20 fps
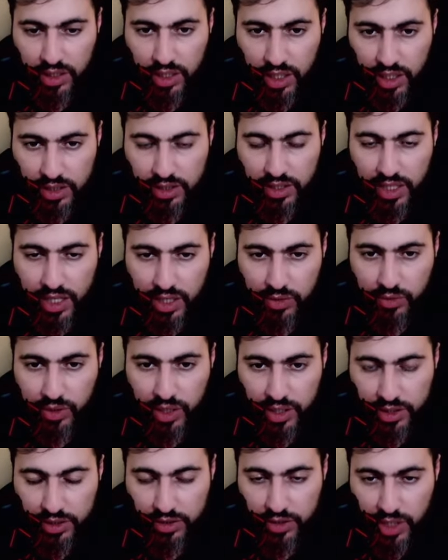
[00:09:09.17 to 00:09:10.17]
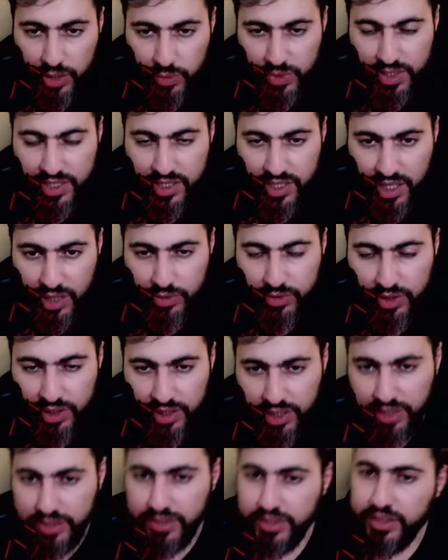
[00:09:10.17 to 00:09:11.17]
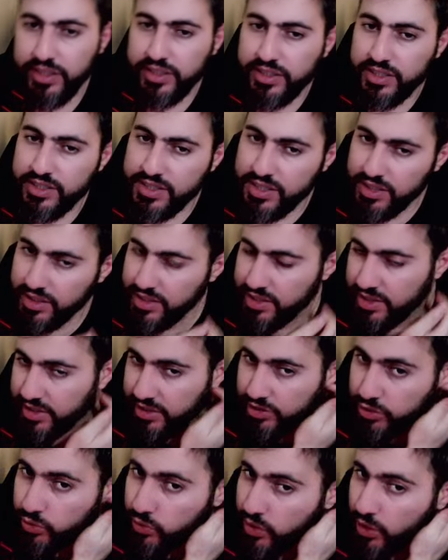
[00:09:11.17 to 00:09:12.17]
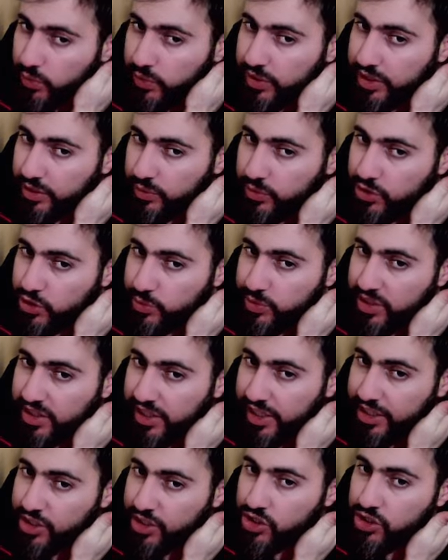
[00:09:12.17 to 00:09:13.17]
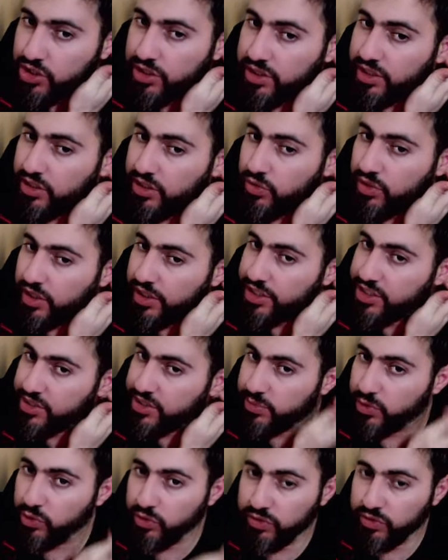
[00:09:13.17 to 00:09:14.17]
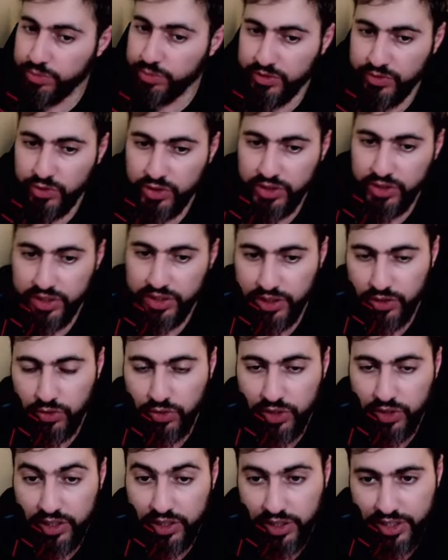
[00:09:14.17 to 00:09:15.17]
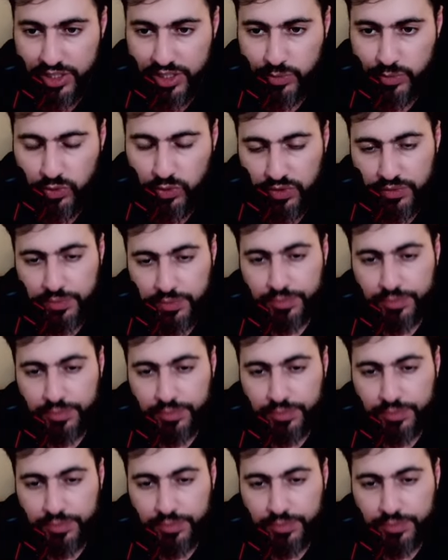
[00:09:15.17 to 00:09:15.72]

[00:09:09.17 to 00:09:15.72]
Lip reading: And now I was counting. I think they are at 6. They are 2 away, which means I should get to the next move before they get to their next move.